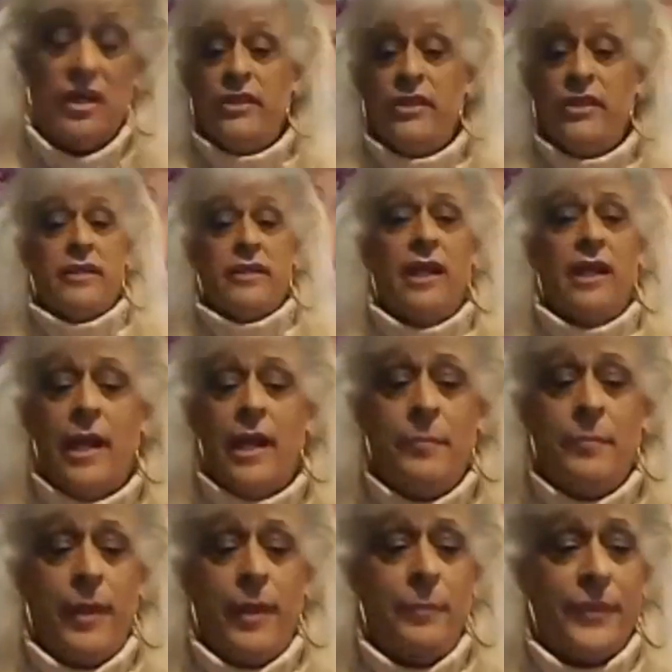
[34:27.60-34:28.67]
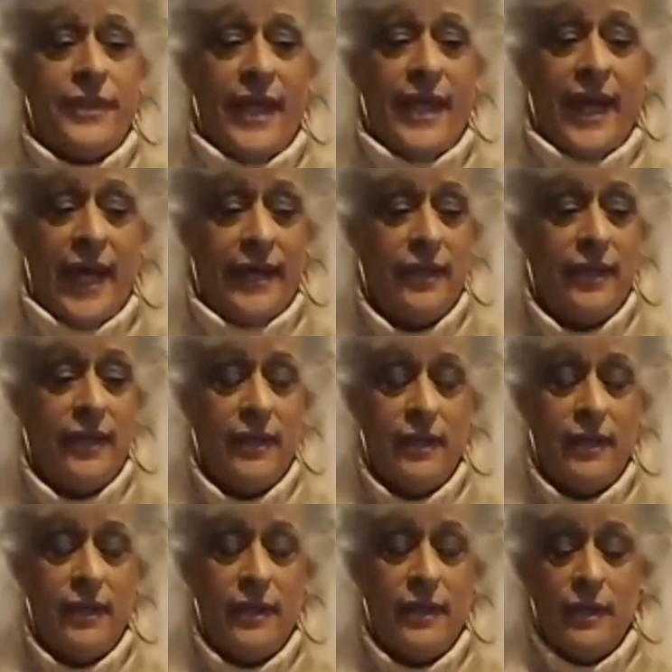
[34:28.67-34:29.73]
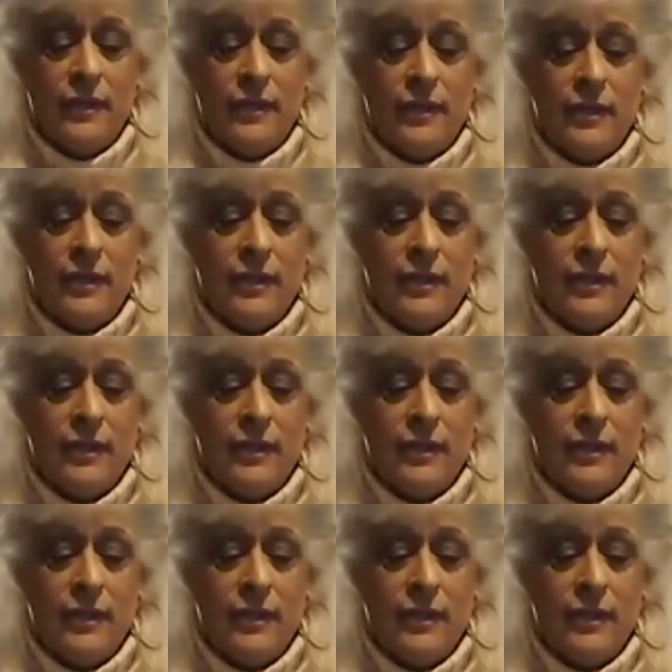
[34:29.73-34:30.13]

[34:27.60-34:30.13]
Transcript: Honey, you're gonna you're gonna get a lot of people that